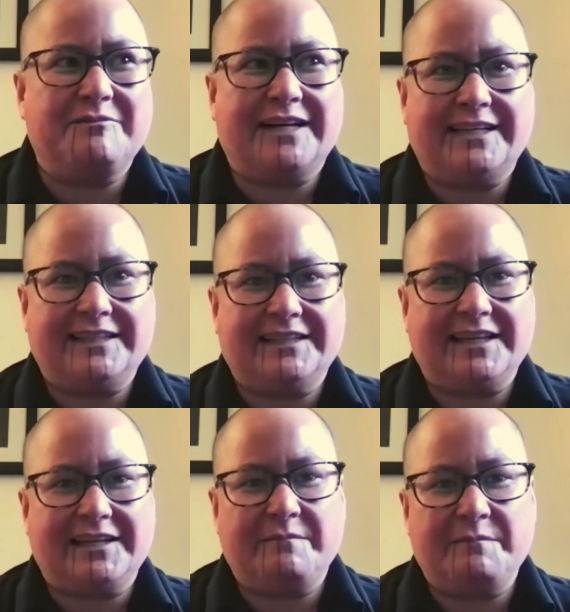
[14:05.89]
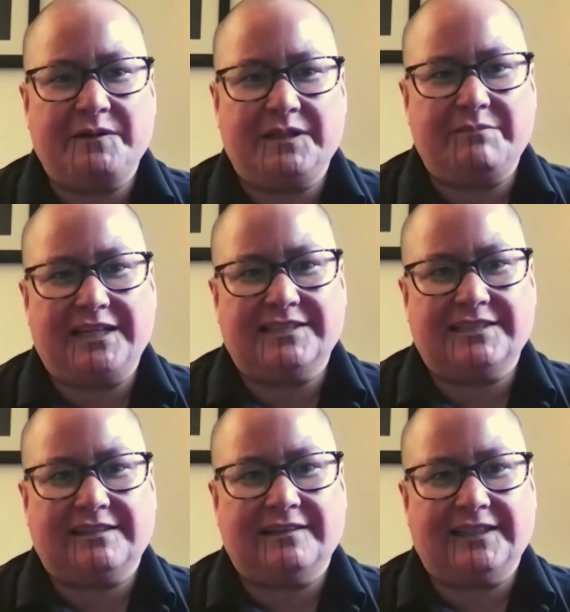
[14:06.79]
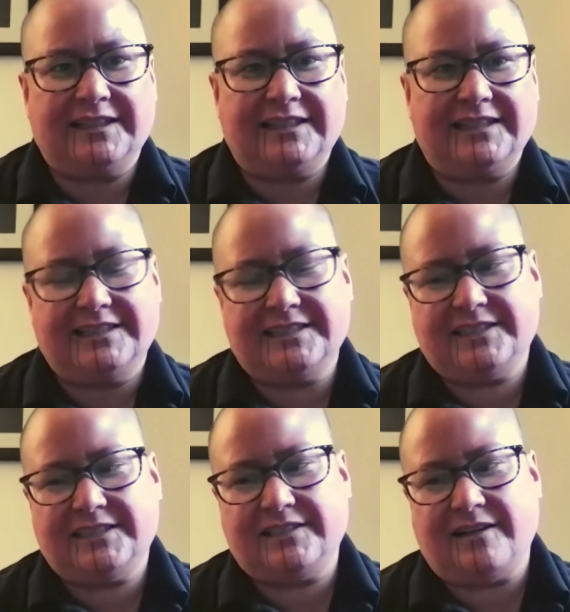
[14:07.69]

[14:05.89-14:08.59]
but I think like community based learning is